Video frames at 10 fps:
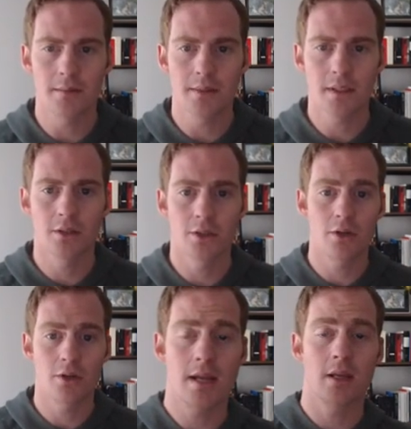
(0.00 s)
I'm just going to show
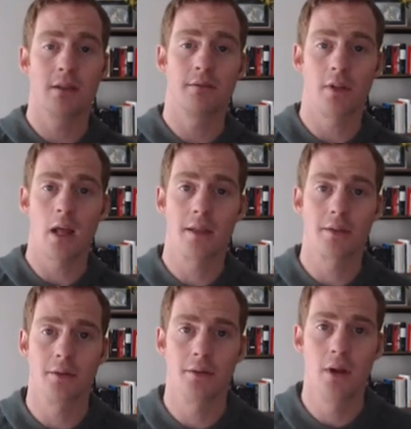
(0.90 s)
you can fly
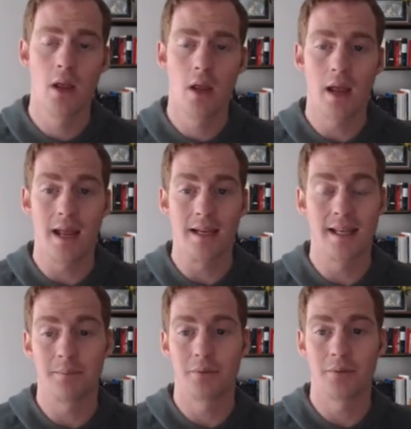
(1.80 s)
through and
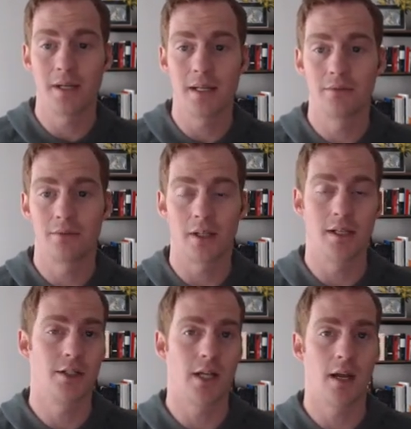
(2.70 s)
get a pretty
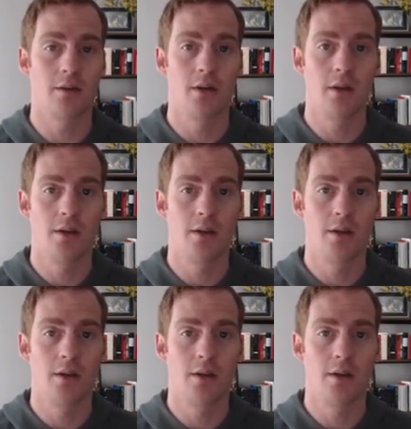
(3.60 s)
fleshed out